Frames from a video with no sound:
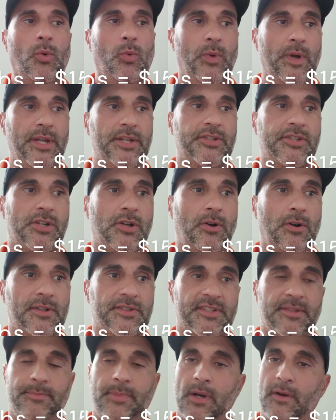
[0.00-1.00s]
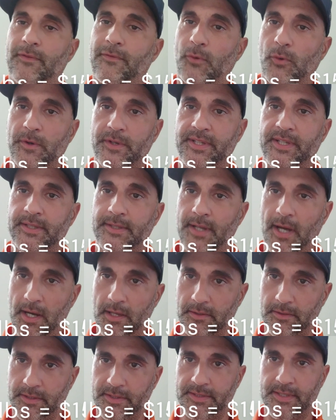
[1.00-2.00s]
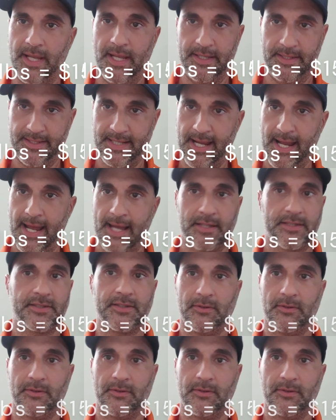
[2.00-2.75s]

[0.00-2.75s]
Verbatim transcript: which costs about $14 in tax,